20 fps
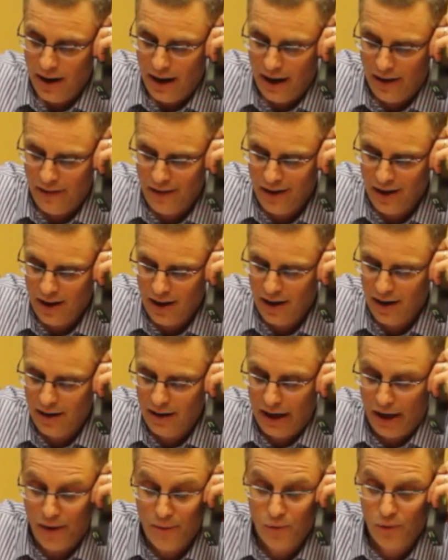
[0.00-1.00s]
and
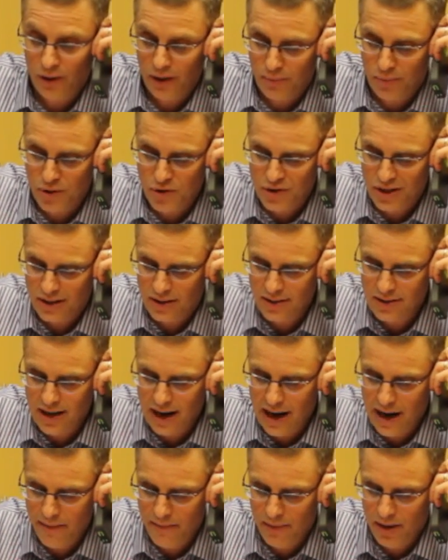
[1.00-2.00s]
I really appreciate the
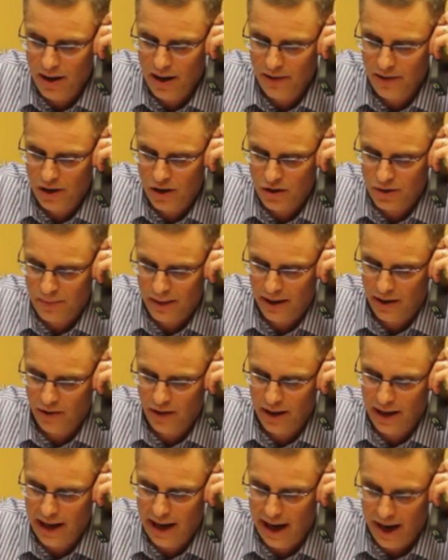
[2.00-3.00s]
time that you spent here
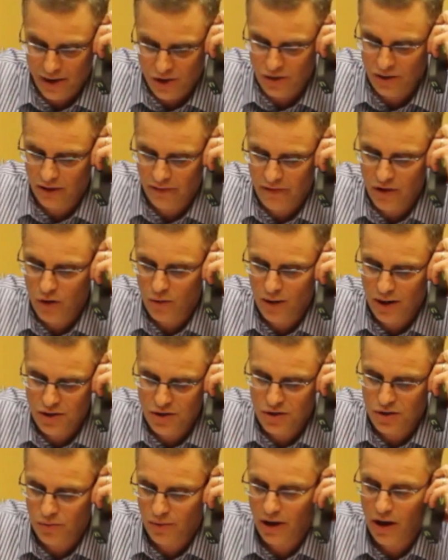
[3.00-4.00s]
today answering a few
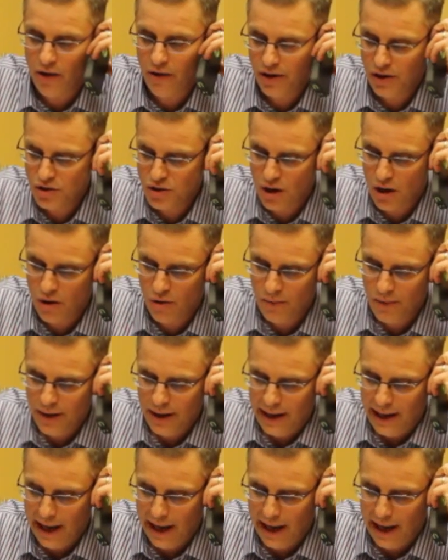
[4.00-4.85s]
questions regarding Joe.